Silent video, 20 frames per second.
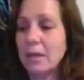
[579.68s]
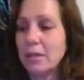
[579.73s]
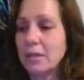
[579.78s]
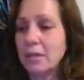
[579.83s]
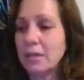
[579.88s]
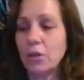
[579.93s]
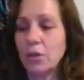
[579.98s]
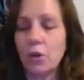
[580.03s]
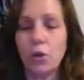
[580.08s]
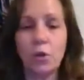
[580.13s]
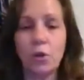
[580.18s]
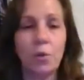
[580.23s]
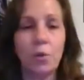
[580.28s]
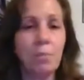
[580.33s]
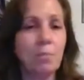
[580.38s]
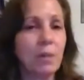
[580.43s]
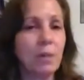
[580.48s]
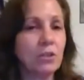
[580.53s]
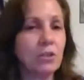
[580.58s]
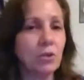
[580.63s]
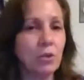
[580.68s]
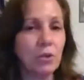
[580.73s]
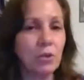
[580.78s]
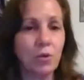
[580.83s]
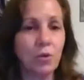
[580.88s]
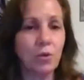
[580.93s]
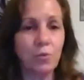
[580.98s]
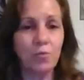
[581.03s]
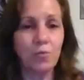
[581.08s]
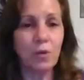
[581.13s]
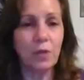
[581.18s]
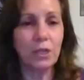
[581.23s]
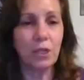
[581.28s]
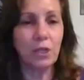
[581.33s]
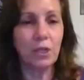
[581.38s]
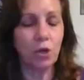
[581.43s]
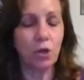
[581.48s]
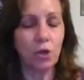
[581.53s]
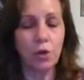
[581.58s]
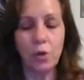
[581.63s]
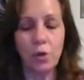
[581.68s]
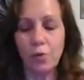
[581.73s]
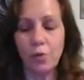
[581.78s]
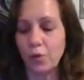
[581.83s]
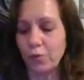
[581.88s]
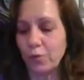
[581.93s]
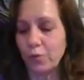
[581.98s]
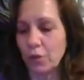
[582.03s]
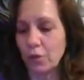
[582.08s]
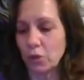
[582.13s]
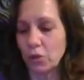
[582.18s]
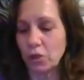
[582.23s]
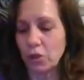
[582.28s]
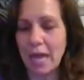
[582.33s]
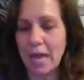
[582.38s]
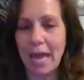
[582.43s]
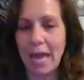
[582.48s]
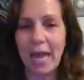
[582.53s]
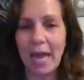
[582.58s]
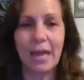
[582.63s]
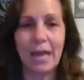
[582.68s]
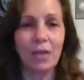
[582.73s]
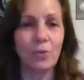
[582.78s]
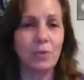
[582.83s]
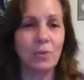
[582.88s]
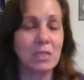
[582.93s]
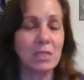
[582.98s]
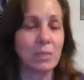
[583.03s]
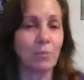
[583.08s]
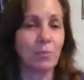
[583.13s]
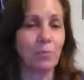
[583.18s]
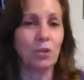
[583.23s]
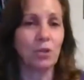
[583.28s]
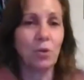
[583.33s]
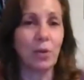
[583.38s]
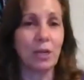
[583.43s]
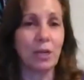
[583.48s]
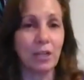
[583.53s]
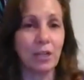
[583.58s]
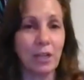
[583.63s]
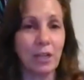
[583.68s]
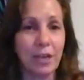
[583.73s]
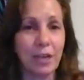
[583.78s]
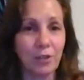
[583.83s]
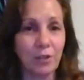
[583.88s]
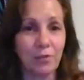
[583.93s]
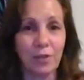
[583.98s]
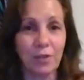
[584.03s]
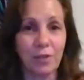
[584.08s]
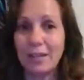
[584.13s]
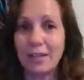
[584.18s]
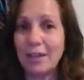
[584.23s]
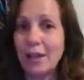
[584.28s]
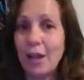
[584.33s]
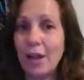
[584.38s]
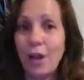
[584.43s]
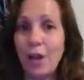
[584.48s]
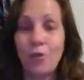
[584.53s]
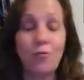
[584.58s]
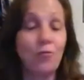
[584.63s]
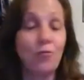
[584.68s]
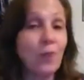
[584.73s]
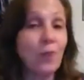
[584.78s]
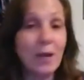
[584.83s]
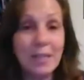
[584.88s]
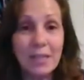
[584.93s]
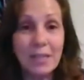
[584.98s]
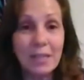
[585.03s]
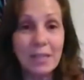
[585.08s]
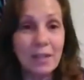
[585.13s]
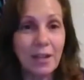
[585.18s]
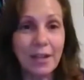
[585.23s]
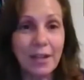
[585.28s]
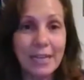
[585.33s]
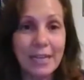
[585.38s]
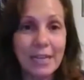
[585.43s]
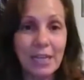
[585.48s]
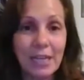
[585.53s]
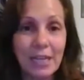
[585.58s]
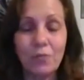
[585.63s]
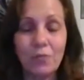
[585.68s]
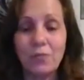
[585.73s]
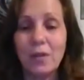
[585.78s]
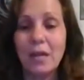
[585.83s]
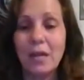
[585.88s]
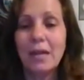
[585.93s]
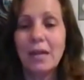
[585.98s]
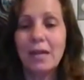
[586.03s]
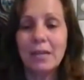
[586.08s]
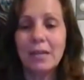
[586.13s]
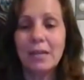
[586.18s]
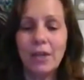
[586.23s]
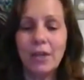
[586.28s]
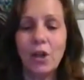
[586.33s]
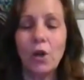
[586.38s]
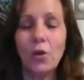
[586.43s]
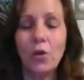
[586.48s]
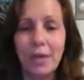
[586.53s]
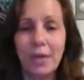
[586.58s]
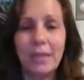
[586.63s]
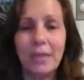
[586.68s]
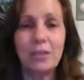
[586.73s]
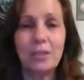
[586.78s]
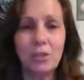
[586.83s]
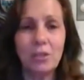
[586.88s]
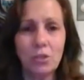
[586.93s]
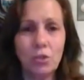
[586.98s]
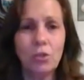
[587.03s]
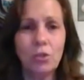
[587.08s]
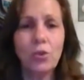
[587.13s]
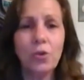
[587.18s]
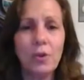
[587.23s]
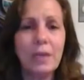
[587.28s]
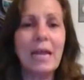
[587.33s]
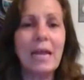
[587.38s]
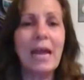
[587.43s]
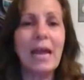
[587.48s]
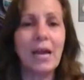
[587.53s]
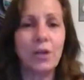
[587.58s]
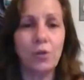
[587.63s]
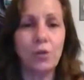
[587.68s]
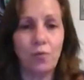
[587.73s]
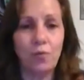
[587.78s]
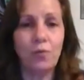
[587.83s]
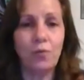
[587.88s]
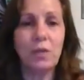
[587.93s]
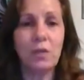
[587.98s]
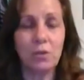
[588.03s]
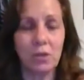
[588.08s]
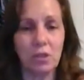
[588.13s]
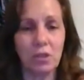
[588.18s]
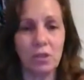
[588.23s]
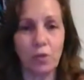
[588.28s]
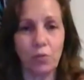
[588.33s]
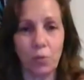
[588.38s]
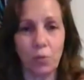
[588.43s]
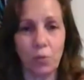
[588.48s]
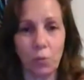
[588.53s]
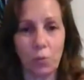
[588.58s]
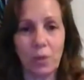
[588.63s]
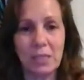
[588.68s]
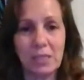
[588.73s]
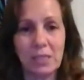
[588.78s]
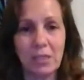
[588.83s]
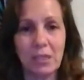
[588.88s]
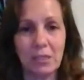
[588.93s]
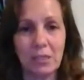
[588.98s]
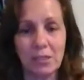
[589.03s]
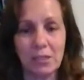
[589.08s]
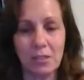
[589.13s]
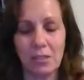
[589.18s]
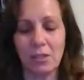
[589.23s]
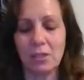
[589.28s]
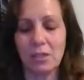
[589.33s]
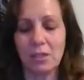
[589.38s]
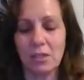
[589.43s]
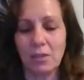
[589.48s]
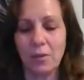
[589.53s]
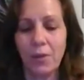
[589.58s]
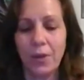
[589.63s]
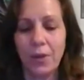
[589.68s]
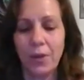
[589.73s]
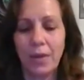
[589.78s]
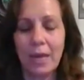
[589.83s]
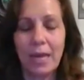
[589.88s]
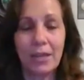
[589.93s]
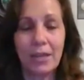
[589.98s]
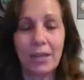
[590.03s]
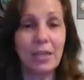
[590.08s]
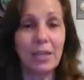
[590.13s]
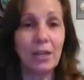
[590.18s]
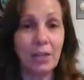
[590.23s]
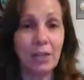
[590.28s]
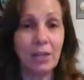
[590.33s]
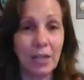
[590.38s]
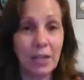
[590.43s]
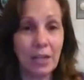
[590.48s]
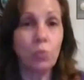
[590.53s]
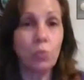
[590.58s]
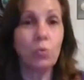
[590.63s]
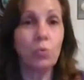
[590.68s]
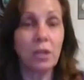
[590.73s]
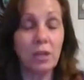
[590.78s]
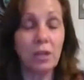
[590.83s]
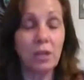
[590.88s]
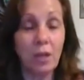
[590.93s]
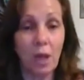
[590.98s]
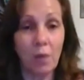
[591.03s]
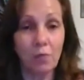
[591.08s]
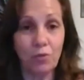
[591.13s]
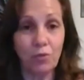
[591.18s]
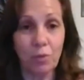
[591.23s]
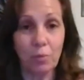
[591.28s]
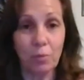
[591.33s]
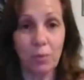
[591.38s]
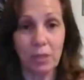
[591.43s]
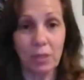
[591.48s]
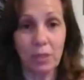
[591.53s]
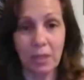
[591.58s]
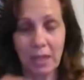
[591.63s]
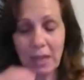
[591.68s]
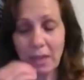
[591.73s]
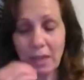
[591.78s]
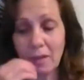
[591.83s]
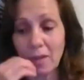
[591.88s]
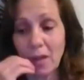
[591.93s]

you know, mother figure. If you feel that, it was someone who had a lot of like fun in life. You know, I, you learn how to feel the different resonances and you get like really comfortable with that.